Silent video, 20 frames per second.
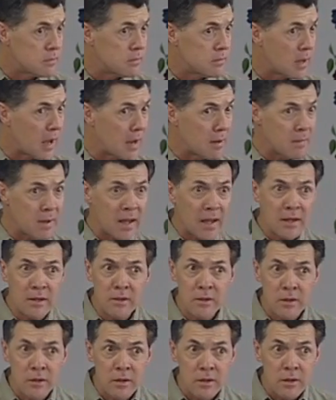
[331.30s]
Amen?
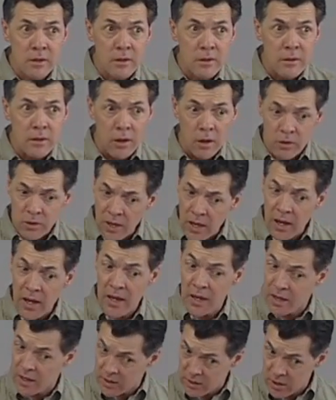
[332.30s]

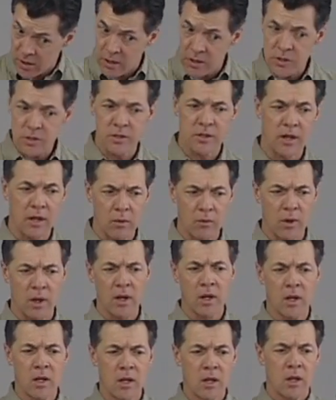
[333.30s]
Okay, it, it does. Anyway,
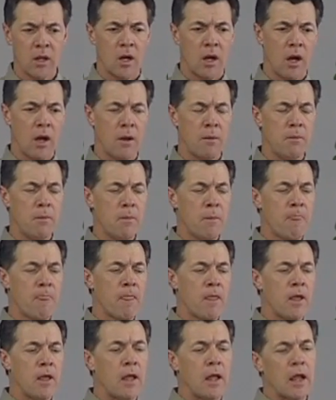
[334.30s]
um,
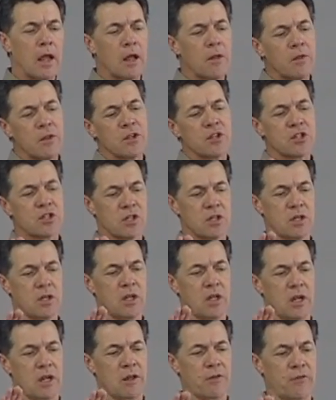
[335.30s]
in this
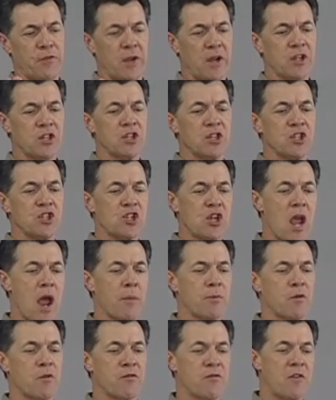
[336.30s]
Ephesians
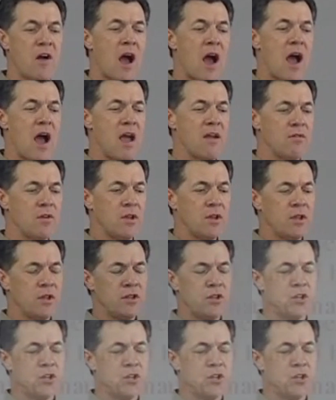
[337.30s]
chapter 5, you